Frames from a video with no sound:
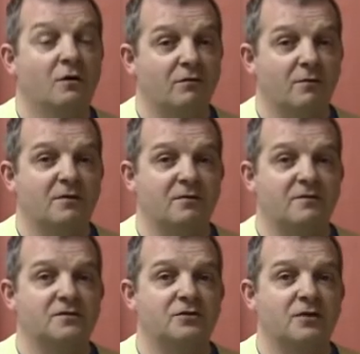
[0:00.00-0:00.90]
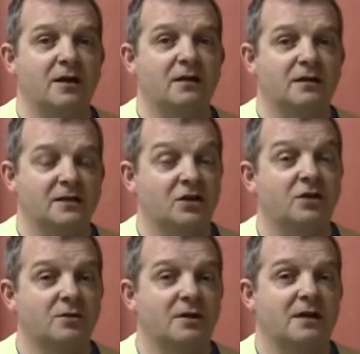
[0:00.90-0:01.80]
from the 5th string,
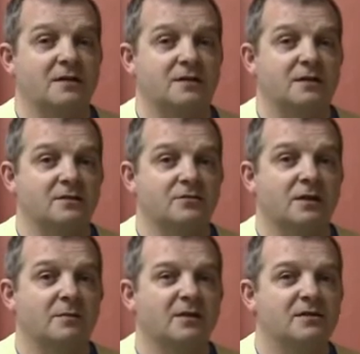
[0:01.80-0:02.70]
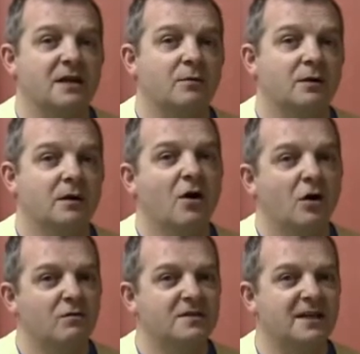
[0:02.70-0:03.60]
excluding that 6th string because that will
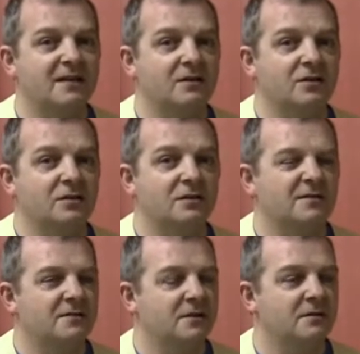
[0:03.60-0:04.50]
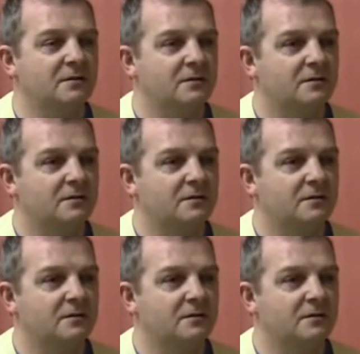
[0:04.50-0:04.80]
overtake the chord. If you